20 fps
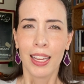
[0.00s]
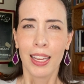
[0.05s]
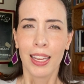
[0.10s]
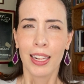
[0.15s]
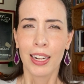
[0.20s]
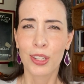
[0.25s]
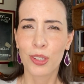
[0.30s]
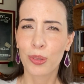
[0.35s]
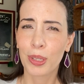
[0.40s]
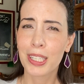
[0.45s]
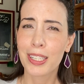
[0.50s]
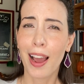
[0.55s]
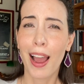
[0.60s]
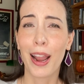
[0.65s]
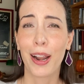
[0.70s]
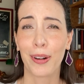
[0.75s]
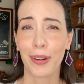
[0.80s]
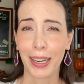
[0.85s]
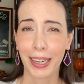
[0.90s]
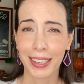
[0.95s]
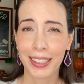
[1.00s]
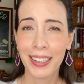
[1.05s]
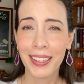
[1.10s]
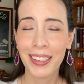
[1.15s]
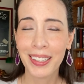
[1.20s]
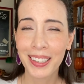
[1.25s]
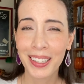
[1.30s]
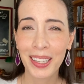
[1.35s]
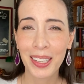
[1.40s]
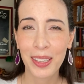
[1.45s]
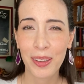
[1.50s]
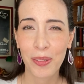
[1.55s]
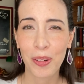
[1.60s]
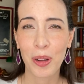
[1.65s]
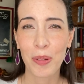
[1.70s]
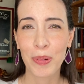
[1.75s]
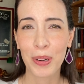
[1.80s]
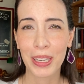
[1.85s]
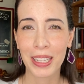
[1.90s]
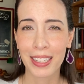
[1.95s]
And it's really tiring. I think we're
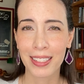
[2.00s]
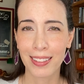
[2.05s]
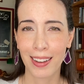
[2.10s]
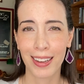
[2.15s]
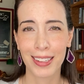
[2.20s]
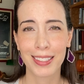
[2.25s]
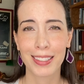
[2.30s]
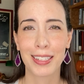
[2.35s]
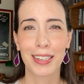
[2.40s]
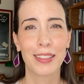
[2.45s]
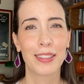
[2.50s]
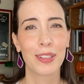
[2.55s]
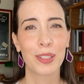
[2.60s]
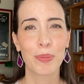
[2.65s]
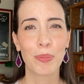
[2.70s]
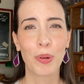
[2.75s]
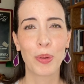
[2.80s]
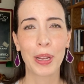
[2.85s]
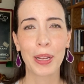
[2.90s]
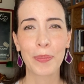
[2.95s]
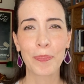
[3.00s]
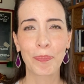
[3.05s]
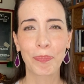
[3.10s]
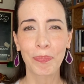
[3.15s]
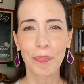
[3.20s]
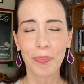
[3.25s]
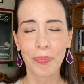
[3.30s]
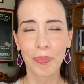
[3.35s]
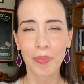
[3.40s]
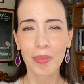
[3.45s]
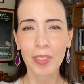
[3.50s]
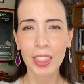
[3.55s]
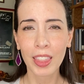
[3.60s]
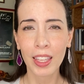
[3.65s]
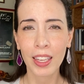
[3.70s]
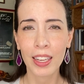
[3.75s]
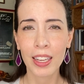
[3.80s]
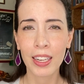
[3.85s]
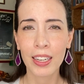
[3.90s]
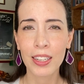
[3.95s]
all pretty exhausted at this point.
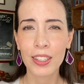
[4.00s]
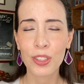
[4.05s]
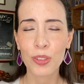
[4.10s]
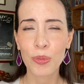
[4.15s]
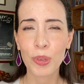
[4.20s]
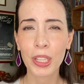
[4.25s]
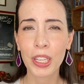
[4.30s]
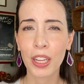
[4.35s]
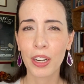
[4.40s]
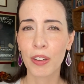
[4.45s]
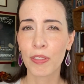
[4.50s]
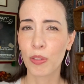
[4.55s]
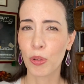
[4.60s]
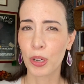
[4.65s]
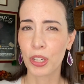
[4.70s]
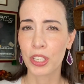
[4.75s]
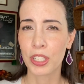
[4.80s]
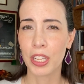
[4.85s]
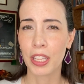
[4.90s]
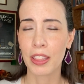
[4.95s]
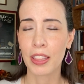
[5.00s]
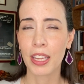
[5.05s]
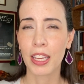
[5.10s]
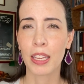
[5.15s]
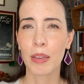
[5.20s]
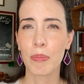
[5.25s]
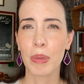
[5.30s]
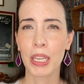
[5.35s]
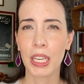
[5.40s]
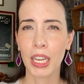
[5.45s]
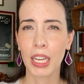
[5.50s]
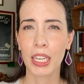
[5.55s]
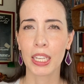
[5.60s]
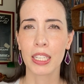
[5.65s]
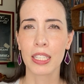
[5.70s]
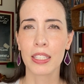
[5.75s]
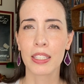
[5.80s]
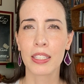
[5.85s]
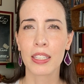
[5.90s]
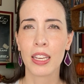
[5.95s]
And it's really an unfortunate thing
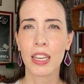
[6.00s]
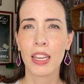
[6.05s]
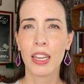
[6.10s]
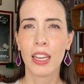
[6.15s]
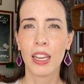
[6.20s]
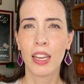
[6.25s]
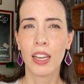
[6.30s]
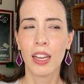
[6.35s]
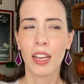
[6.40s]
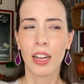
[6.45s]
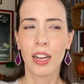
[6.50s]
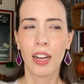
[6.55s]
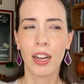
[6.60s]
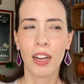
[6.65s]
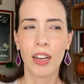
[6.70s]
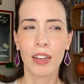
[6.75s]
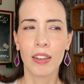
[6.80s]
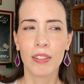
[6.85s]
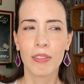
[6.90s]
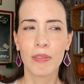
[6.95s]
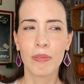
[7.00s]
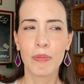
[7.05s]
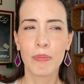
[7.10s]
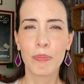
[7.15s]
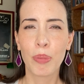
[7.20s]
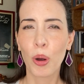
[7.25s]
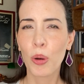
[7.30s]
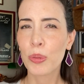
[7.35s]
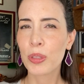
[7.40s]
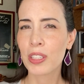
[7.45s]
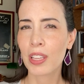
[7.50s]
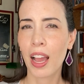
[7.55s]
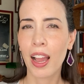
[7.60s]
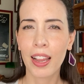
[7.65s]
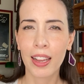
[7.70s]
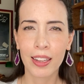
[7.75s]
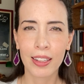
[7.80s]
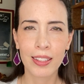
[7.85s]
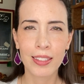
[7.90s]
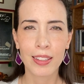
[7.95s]
because both
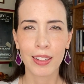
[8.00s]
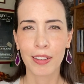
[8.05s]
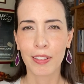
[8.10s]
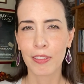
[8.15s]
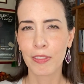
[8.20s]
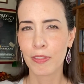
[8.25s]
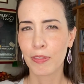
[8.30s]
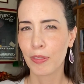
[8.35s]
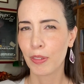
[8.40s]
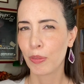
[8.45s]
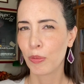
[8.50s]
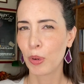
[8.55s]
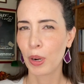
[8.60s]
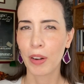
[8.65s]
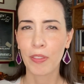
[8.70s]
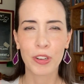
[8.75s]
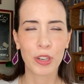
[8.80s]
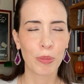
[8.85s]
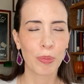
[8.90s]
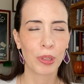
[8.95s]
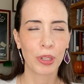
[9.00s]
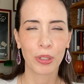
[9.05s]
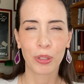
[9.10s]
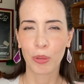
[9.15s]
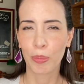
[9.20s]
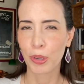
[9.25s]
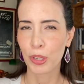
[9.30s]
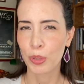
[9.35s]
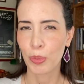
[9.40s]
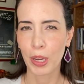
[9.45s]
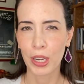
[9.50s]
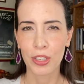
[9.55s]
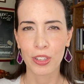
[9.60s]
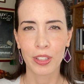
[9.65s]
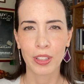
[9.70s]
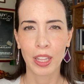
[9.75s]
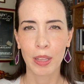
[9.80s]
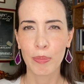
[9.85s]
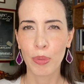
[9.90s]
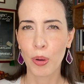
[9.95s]
sides of whatever your political
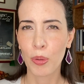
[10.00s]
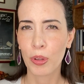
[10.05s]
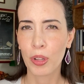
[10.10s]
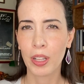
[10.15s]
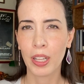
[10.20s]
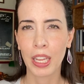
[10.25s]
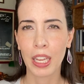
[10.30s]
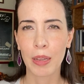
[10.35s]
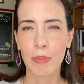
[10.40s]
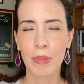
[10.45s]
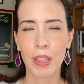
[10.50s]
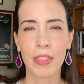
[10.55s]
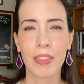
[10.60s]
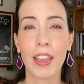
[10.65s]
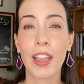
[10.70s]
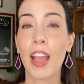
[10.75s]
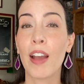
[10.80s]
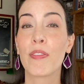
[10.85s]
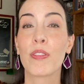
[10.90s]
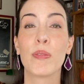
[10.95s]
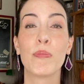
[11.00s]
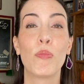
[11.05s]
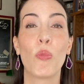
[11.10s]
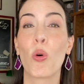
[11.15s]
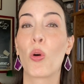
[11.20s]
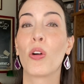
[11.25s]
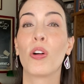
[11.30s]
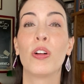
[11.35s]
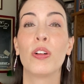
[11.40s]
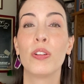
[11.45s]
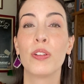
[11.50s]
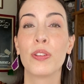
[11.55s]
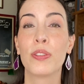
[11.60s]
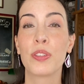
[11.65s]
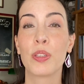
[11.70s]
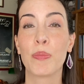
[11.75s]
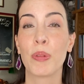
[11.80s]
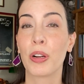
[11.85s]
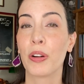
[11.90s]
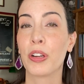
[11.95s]
persuasion, they both claim that they have the moral
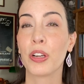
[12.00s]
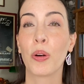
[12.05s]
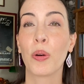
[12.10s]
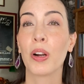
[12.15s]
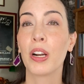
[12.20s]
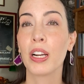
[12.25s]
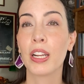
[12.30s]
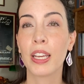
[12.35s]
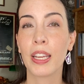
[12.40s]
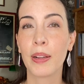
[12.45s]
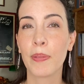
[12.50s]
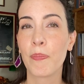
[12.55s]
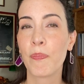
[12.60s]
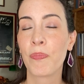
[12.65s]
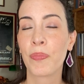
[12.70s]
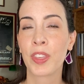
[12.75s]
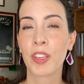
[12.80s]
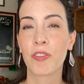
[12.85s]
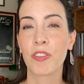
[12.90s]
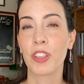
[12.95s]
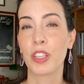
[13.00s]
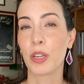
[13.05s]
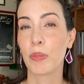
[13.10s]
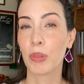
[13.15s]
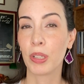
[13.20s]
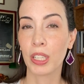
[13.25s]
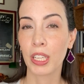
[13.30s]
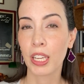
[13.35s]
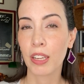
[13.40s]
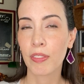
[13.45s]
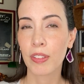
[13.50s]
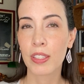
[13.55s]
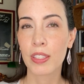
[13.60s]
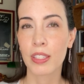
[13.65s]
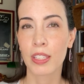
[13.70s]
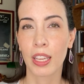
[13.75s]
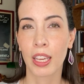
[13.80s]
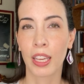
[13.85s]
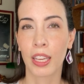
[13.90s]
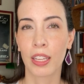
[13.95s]
superiority for their
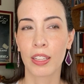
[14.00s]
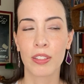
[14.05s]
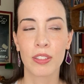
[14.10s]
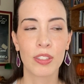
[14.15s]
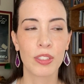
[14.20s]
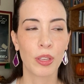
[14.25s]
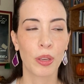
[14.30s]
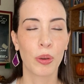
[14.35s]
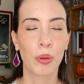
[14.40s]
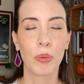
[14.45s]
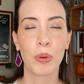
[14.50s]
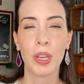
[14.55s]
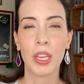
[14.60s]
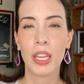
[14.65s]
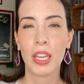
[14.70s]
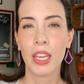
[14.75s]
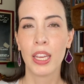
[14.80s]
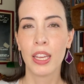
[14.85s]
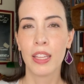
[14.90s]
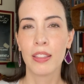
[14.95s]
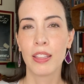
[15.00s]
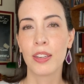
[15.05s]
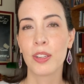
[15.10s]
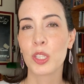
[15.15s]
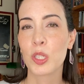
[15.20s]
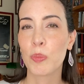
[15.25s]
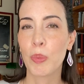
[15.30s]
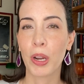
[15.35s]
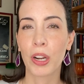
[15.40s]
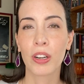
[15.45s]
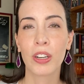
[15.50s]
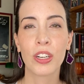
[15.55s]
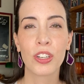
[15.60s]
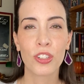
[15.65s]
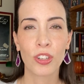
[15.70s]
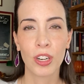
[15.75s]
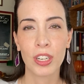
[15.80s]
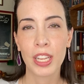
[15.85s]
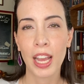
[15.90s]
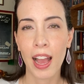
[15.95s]
beliefs. And so they disparage
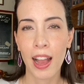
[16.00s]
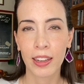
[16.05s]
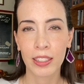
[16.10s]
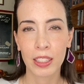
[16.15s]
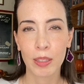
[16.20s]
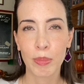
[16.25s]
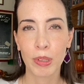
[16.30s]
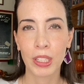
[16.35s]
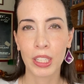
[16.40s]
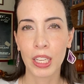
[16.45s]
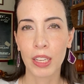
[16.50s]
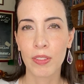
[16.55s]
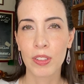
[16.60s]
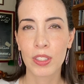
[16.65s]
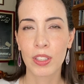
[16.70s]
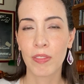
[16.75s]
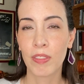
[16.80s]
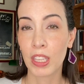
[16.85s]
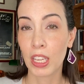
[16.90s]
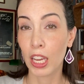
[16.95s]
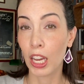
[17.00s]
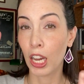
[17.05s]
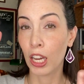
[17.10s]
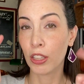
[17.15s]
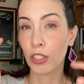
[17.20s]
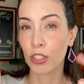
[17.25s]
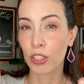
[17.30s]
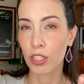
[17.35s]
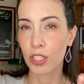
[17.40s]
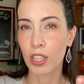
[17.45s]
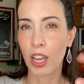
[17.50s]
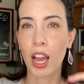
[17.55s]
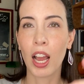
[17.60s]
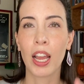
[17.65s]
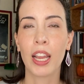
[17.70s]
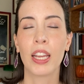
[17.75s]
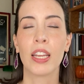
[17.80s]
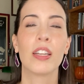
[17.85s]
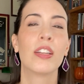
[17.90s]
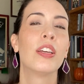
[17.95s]
or attack the beliefs of the other
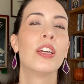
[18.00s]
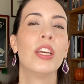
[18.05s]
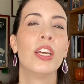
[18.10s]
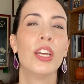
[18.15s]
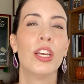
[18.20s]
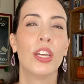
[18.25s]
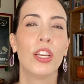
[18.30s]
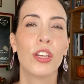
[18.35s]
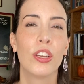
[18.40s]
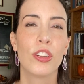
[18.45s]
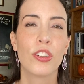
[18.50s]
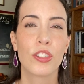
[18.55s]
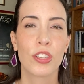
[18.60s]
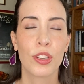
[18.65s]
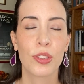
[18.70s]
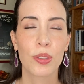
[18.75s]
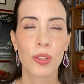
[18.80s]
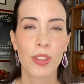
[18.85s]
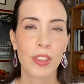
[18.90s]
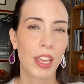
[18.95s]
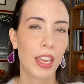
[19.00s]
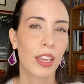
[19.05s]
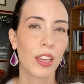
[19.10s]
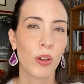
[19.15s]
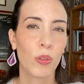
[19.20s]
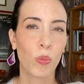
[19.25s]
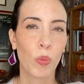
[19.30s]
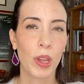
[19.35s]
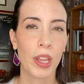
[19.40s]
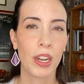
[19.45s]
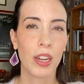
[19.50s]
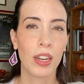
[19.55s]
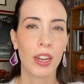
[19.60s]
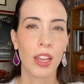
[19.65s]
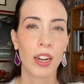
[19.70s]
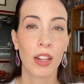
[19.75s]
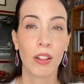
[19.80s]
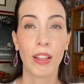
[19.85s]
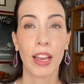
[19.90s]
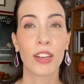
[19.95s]
side just so that they can win
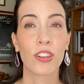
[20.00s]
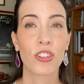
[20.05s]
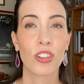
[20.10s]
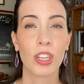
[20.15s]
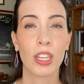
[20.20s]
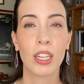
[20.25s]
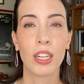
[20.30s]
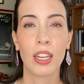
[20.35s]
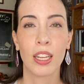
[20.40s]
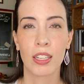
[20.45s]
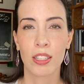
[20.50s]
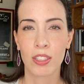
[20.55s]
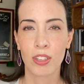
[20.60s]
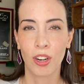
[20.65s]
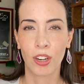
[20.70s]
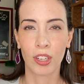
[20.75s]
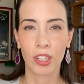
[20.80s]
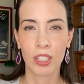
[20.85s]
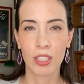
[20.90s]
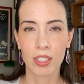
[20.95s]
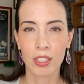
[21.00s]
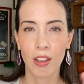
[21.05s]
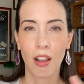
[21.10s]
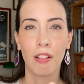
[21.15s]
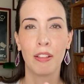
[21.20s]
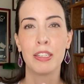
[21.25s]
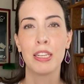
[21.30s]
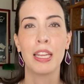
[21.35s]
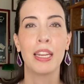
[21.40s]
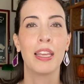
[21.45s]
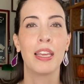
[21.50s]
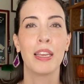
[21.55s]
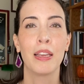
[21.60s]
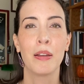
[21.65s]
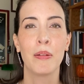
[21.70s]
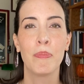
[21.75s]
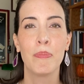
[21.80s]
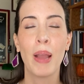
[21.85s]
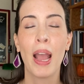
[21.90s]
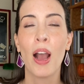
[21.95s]
an election and start
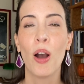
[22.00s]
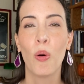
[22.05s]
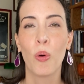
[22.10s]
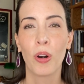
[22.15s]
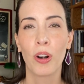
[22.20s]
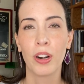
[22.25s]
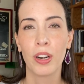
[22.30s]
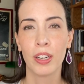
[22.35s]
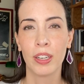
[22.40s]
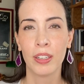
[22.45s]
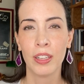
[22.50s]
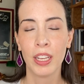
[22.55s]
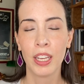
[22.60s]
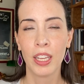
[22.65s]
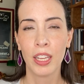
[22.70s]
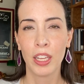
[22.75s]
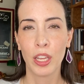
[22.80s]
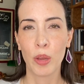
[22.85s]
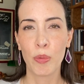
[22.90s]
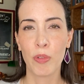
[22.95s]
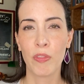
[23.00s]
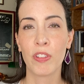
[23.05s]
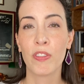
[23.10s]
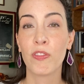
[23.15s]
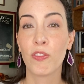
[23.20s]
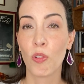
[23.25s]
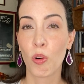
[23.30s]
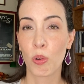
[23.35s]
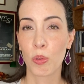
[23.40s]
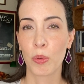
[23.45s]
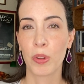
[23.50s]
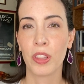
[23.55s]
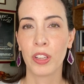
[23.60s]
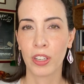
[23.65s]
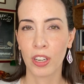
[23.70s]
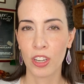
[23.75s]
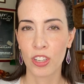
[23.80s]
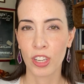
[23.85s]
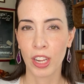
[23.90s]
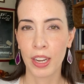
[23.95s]
consolidating power and moving forward with
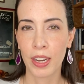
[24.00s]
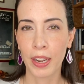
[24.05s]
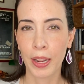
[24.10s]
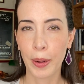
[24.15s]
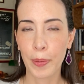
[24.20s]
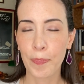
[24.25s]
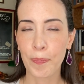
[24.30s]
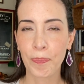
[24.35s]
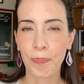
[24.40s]
their agenda.